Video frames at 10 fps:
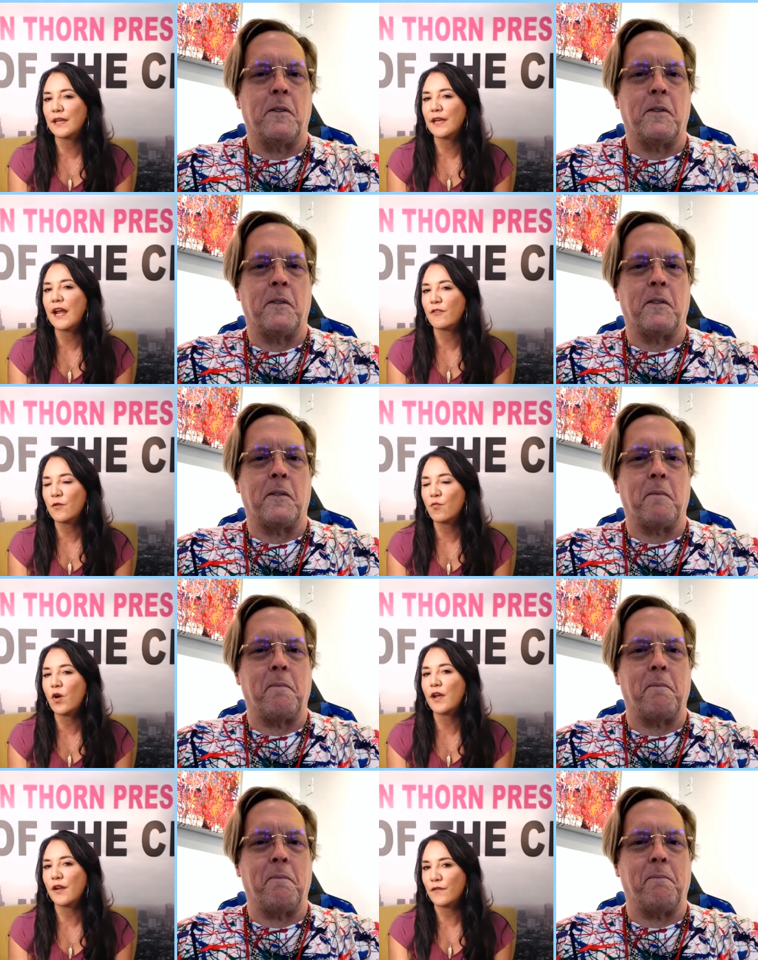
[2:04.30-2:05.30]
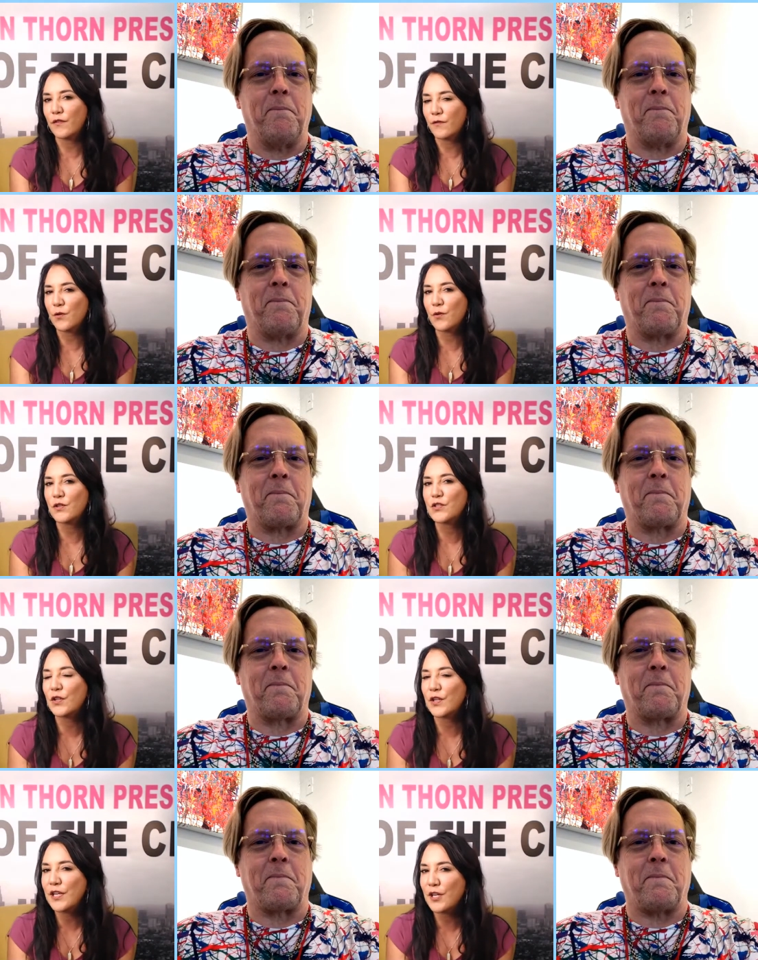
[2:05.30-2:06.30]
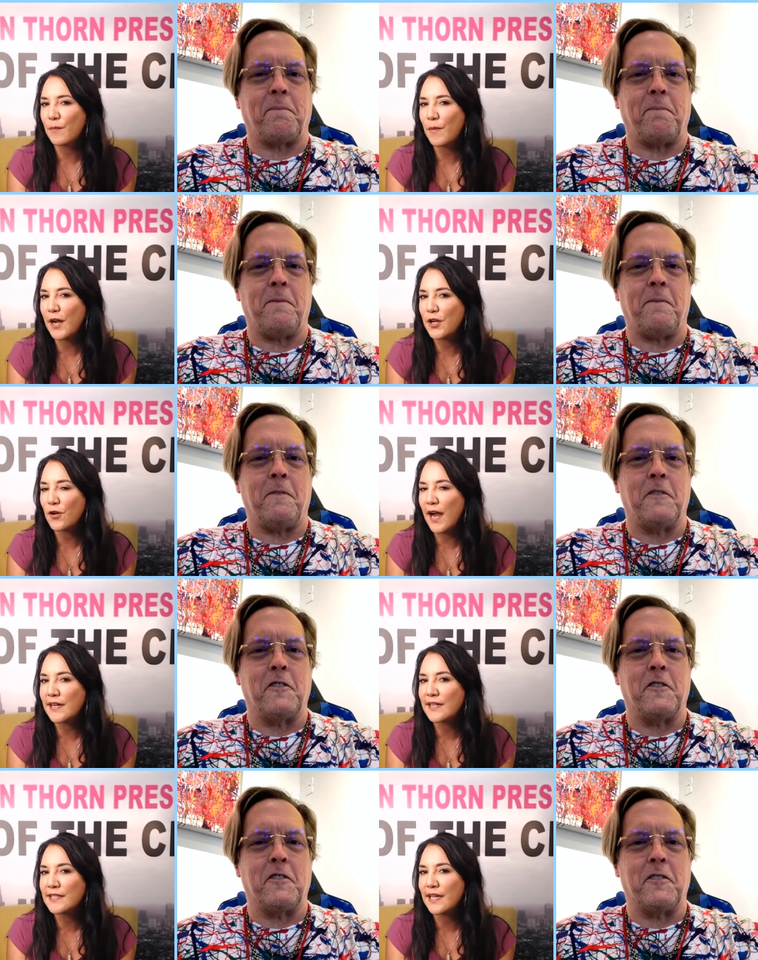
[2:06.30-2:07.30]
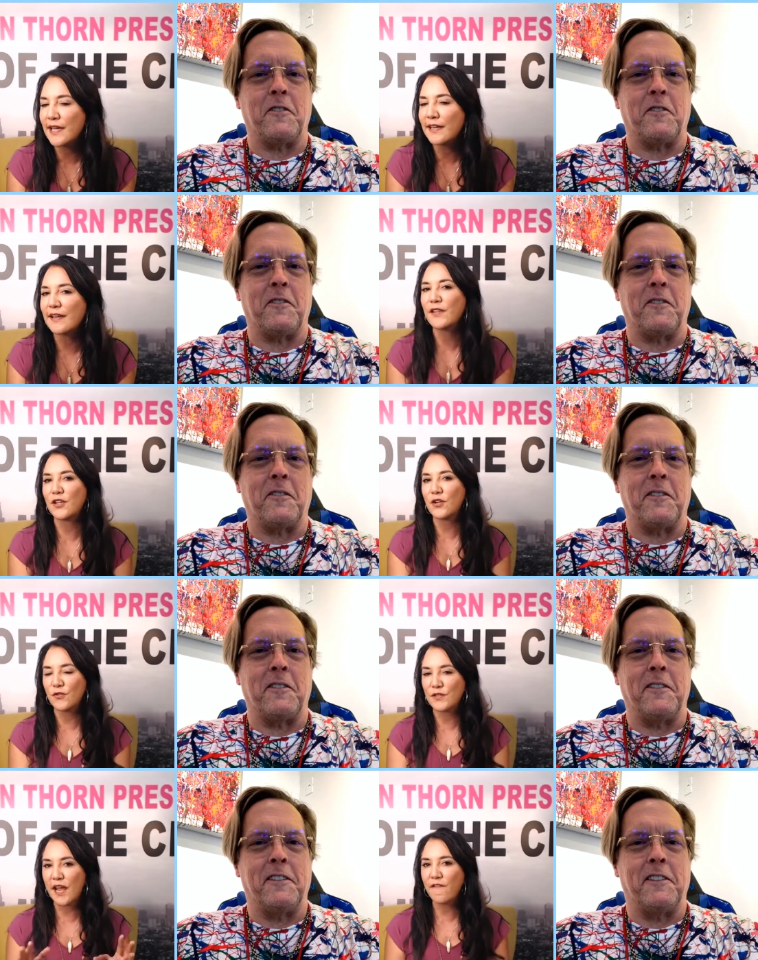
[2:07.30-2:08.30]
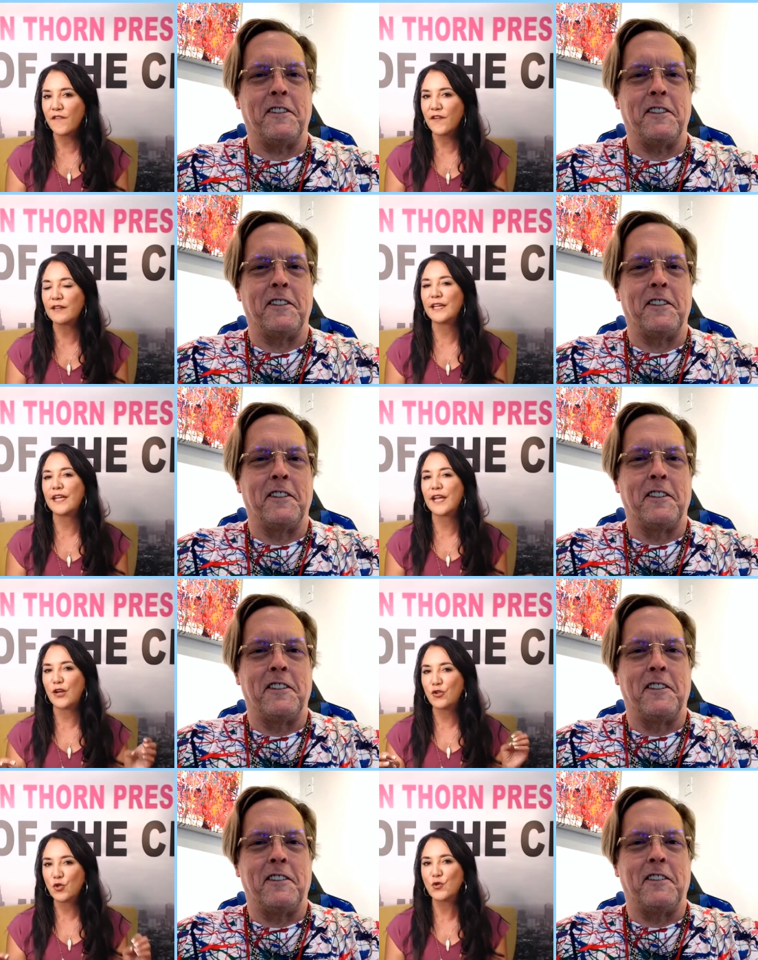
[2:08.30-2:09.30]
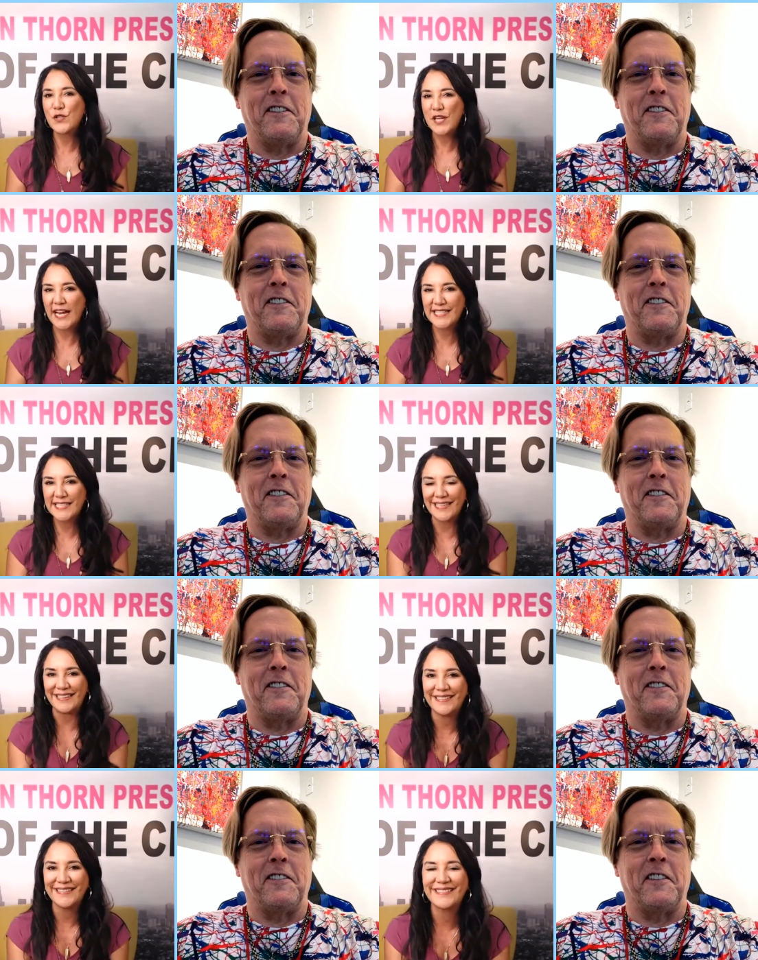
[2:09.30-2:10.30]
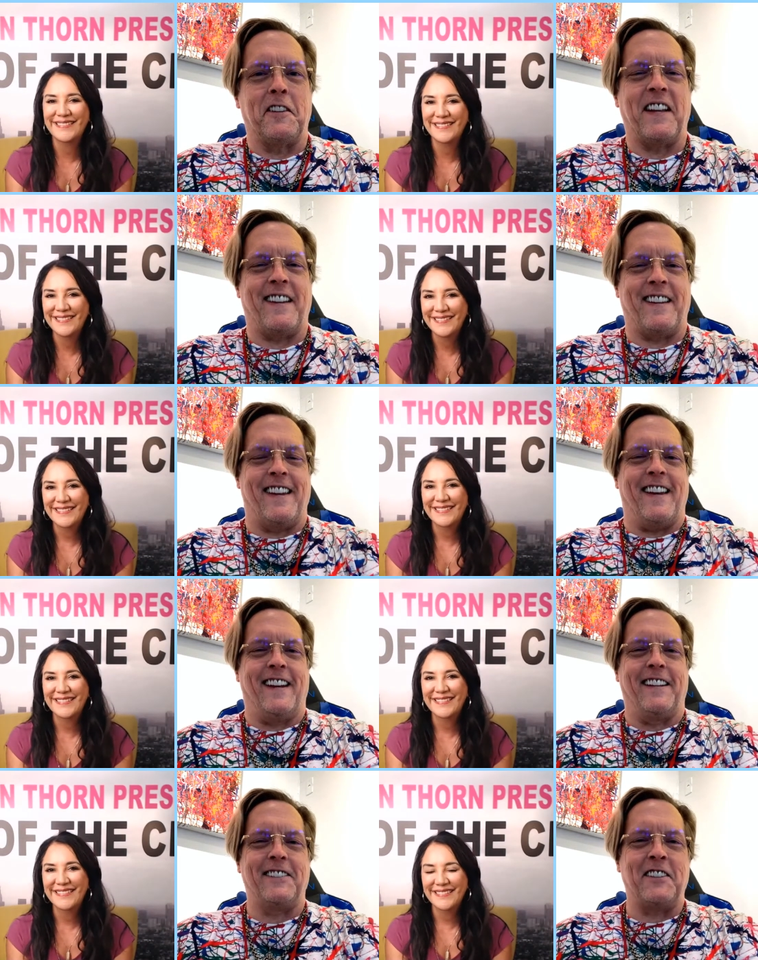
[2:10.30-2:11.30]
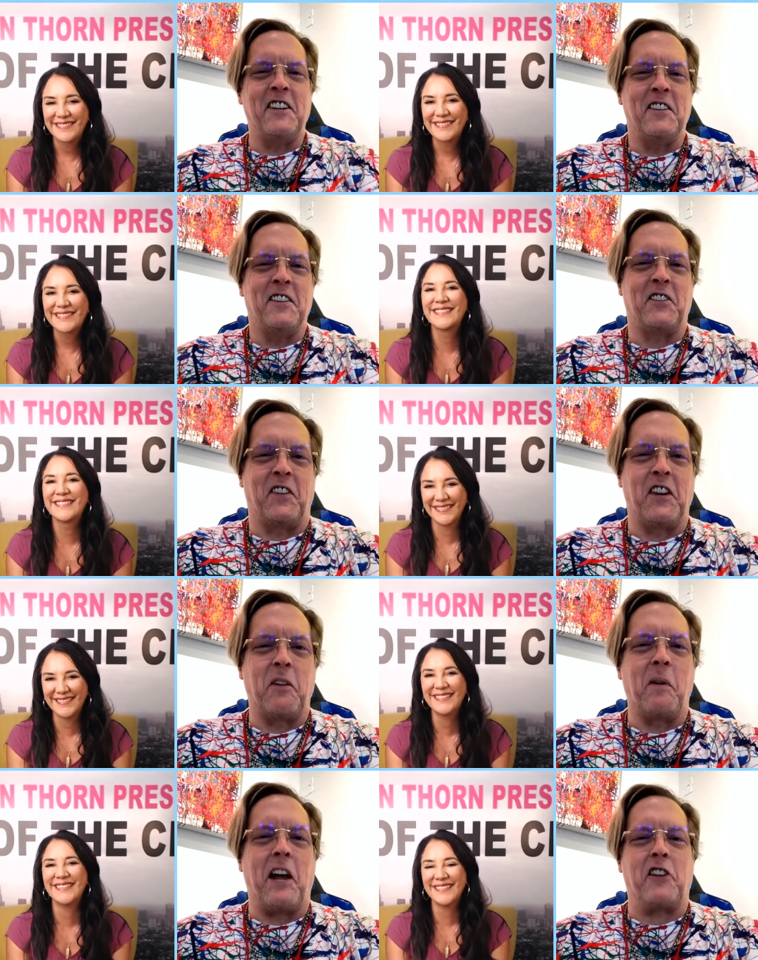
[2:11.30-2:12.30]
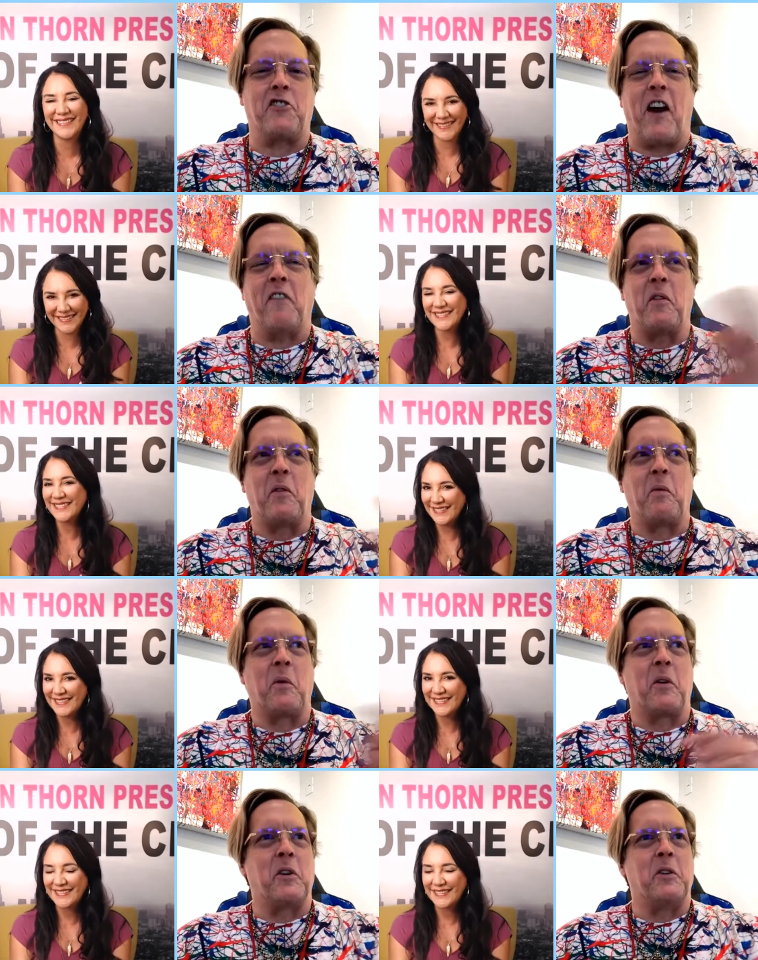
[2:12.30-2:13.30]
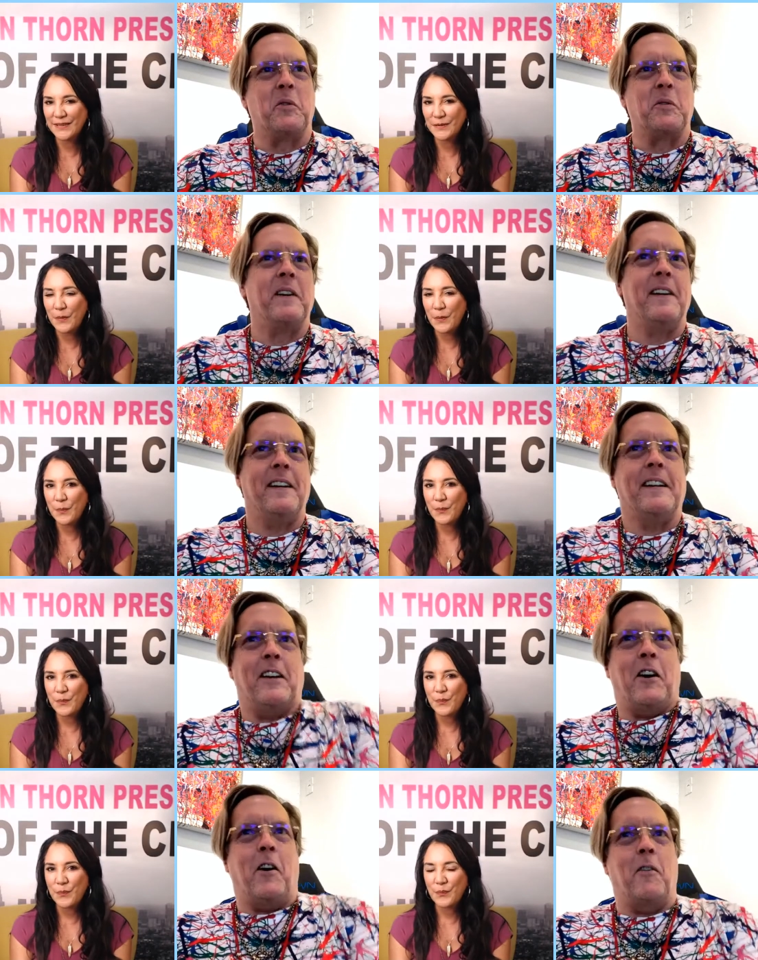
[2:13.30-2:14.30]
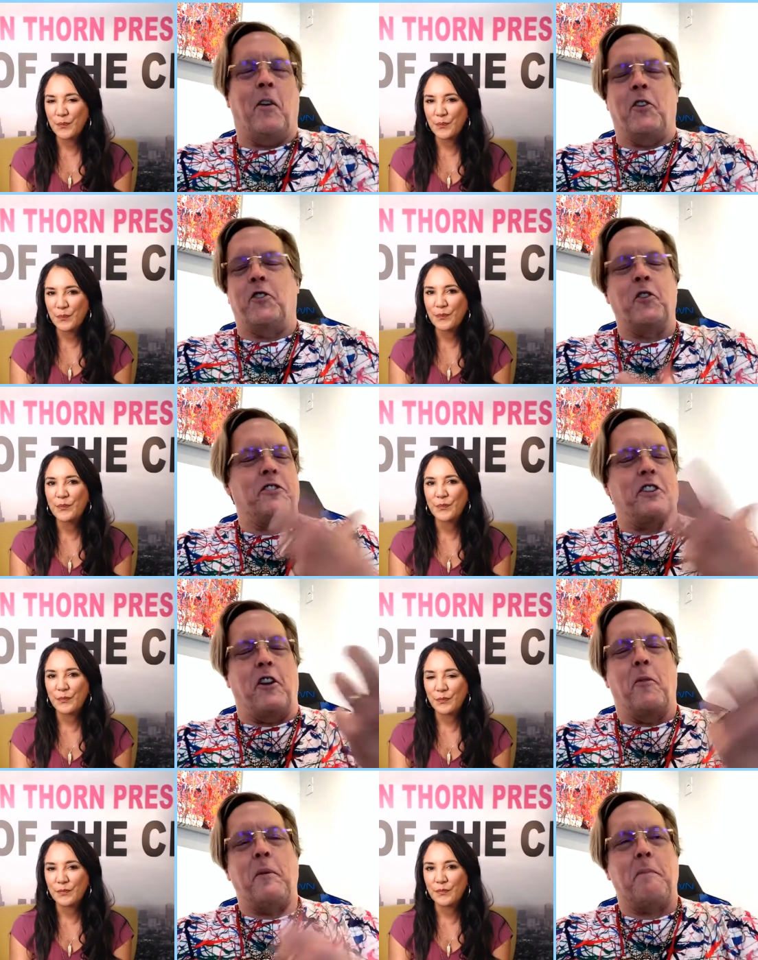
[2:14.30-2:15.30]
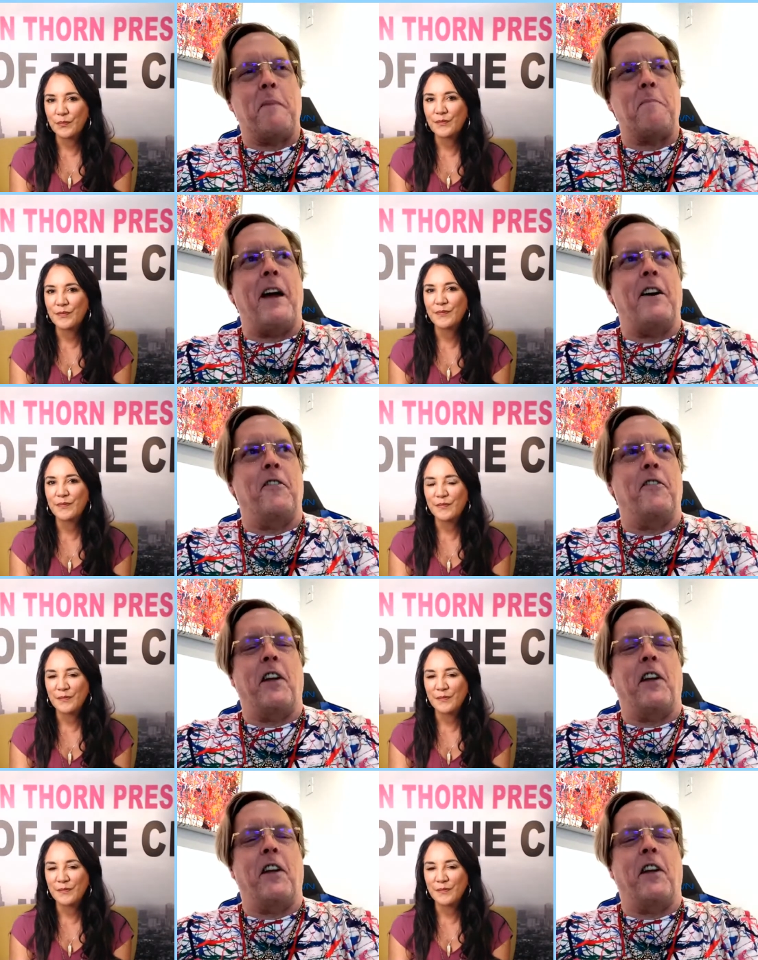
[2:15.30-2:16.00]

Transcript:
Speaker 1: every one of the viewers could hear by your accent that you're definitely a true Texan.
Speaker 2: Uh, yeah. It's funny. When I travel the world, as soon as I open my mouth, they